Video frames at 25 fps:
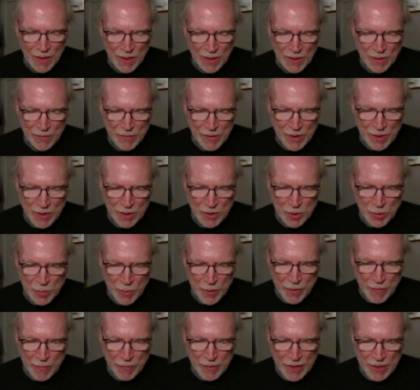Loving God, as
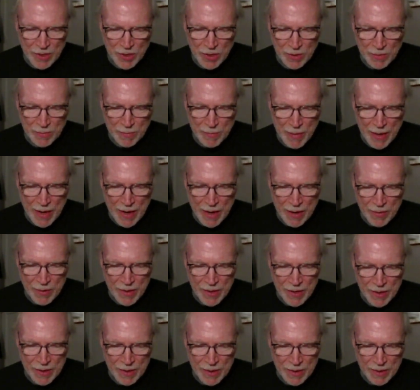we reflect on
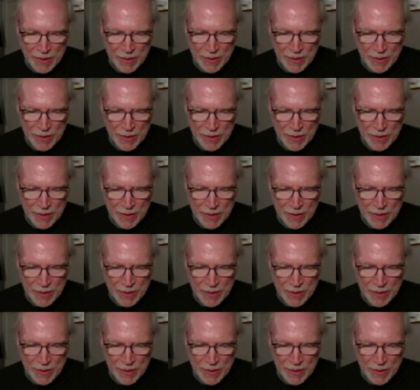Mary,